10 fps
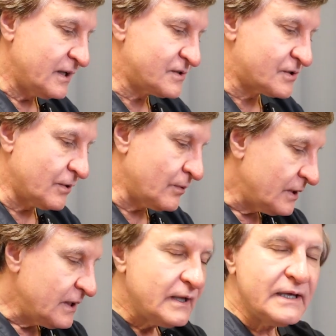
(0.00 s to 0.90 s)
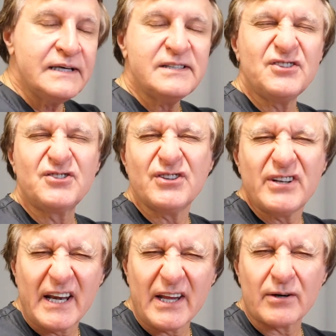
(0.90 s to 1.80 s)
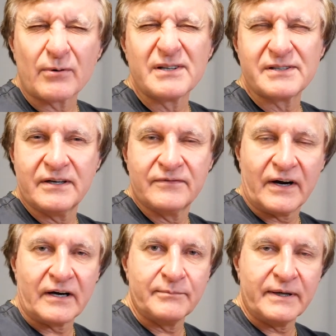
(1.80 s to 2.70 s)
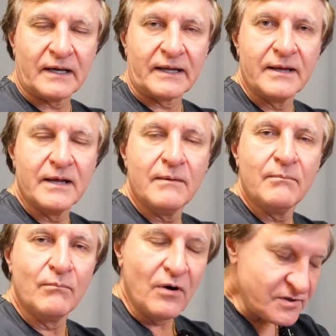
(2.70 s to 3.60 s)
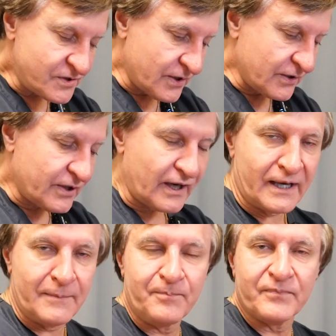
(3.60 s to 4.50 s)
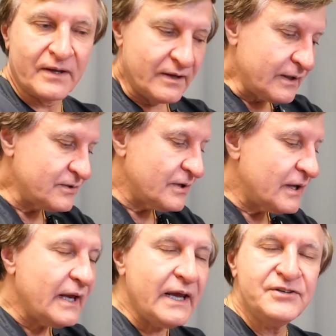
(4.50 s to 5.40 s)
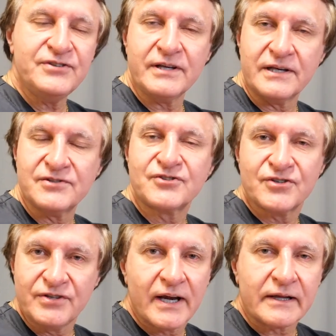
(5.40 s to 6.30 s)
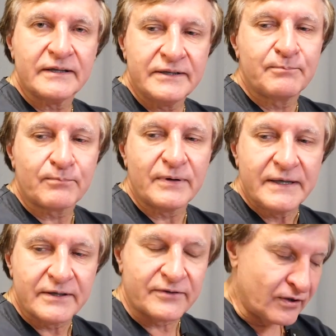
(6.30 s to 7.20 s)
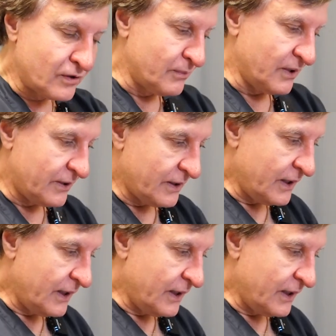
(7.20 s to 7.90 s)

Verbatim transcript: And so is it genetic or is it environmental? Most of the time, aging is genetically predetermined.